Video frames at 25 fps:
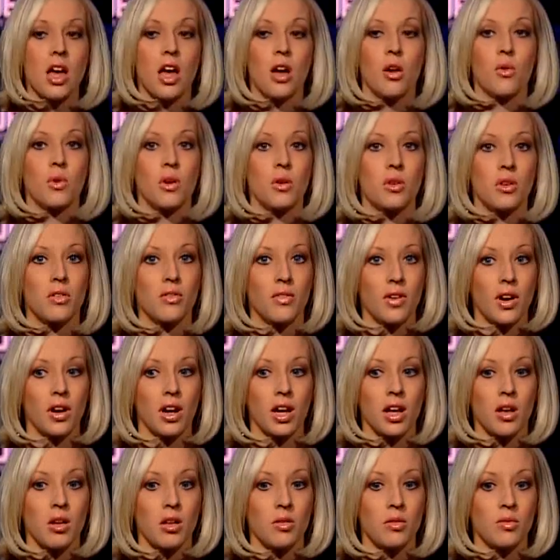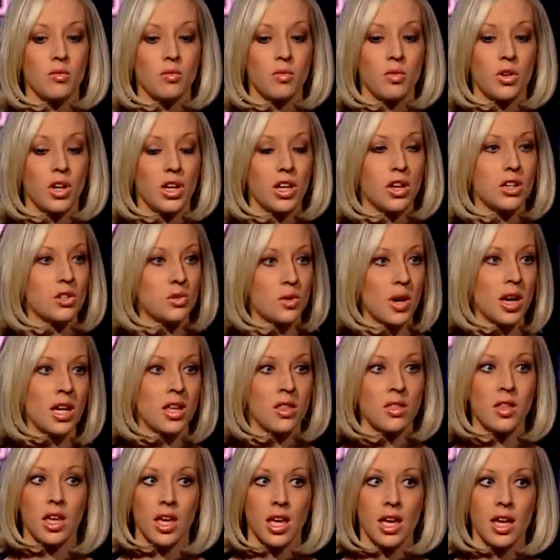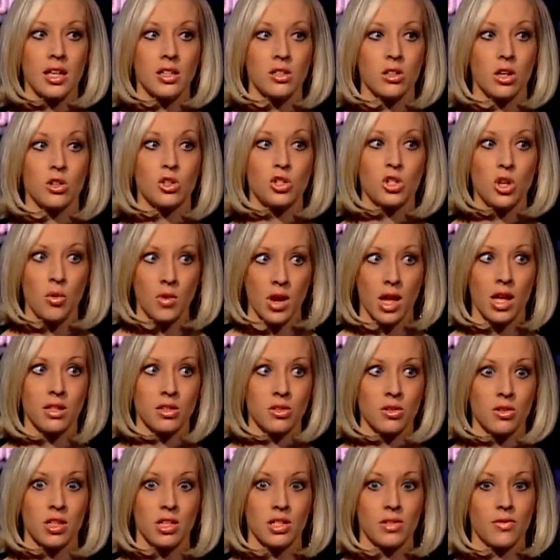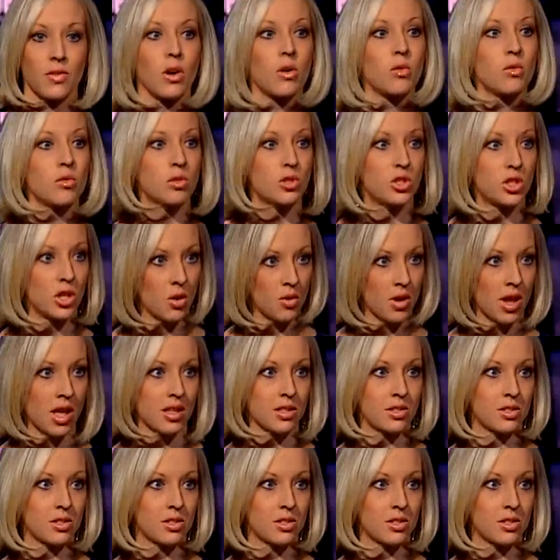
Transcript: We were very good at training the kids on don't answer this phone, don't answer.